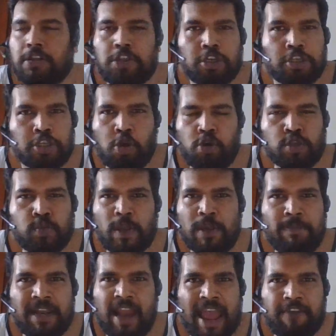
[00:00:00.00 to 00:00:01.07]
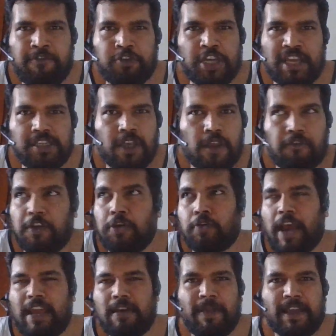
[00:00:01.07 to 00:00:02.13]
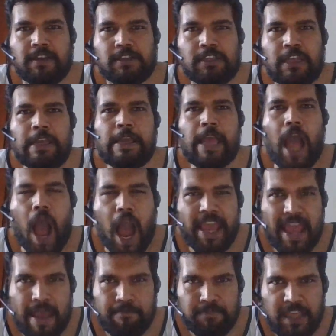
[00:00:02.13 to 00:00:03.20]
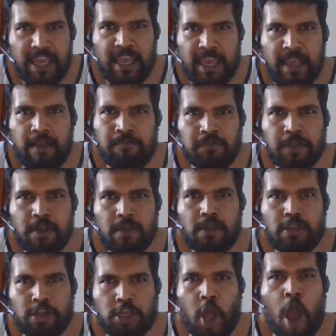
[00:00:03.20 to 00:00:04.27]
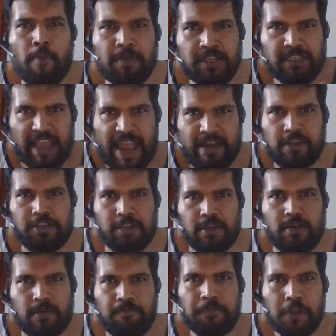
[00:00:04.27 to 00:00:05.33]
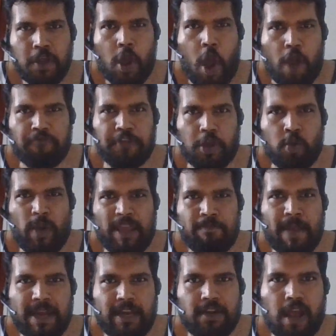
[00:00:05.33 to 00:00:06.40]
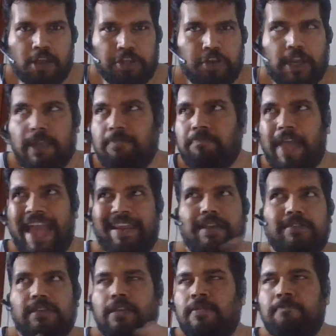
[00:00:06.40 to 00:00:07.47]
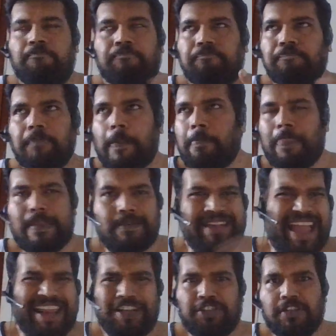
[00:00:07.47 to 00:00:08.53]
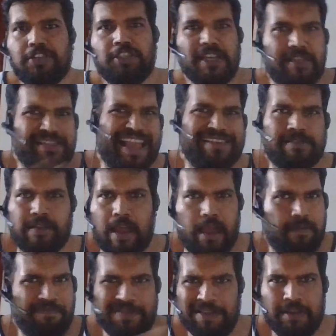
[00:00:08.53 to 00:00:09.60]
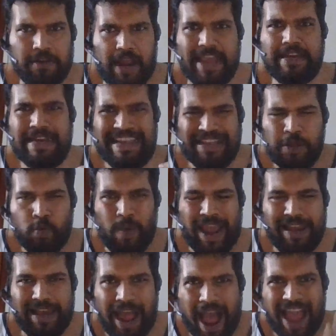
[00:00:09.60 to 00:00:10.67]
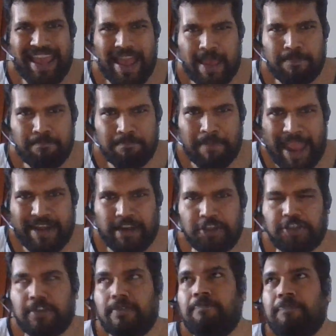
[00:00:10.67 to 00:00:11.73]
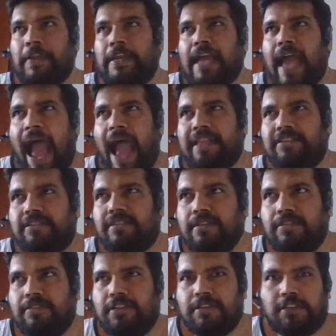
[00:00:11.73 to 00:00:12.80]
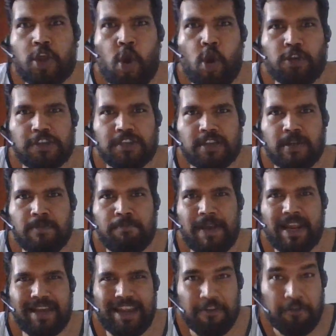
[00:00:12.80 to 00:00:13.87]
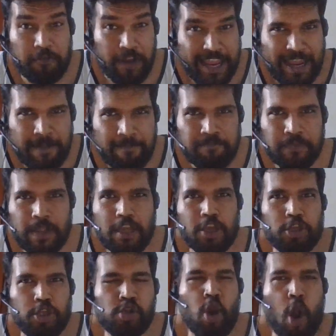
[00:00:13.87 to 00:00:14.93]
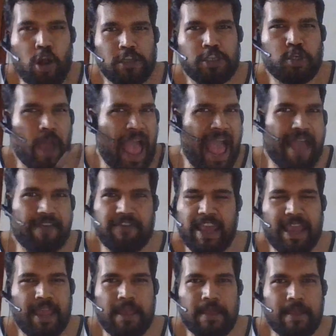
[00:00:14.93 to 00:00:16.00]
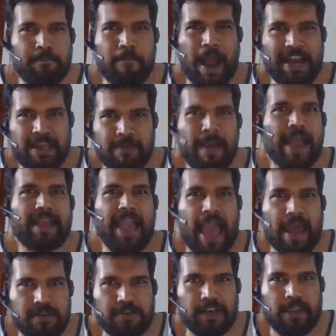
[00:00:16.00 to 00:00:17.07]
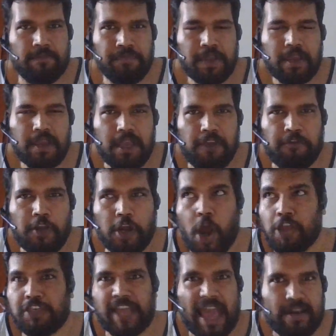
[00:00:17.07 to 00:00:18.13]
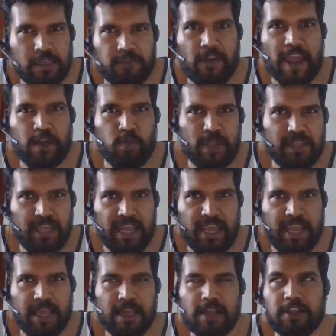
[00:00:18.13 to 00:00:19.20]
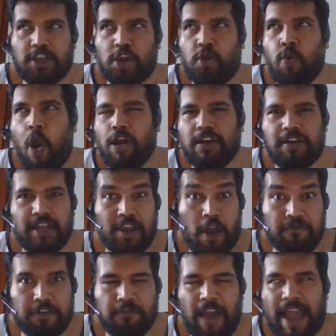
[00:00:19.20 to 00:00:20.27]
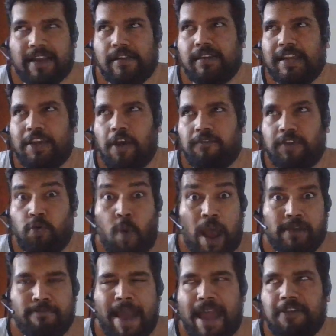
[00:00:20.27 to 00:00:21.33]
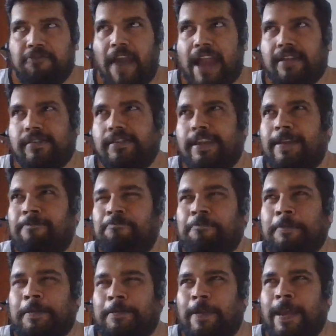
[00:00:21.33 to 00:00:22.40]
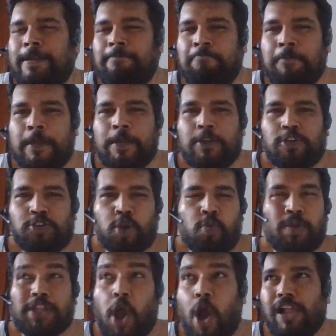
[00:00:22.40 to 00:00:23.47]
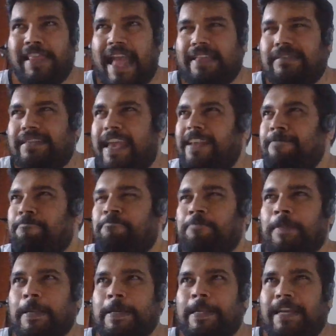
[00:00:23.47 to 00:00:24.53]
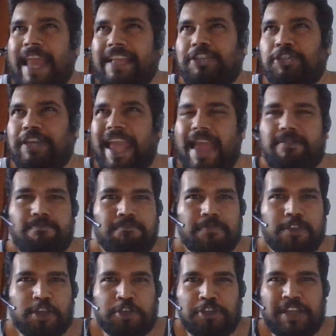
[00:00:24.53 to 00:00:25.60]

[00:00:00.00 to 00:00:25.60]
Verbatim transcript: this course will be life changing for you, right? Because I am the Thomas Edison of the quick industry. Erikson Erikson's just Tesla, right? While I am Edison. And since this course is completely free, you also have a money back guarantee if you're not satisfied with the, the quality of the faculty, of the one man faculty, right? So, with all that said, let's get this